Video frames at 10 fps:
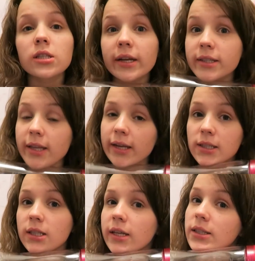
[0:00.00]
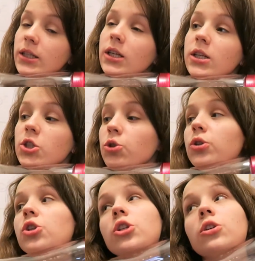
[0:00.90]
6 exercises you
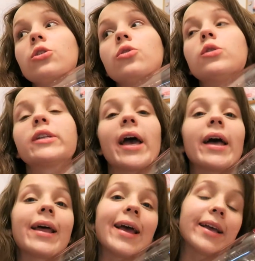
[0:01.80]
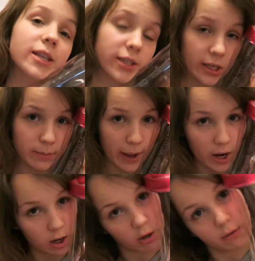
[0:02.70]
can do to get a
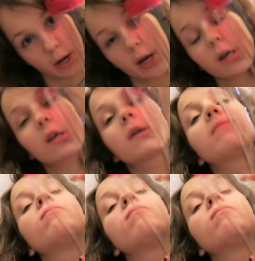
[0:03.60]
6-pack overnight.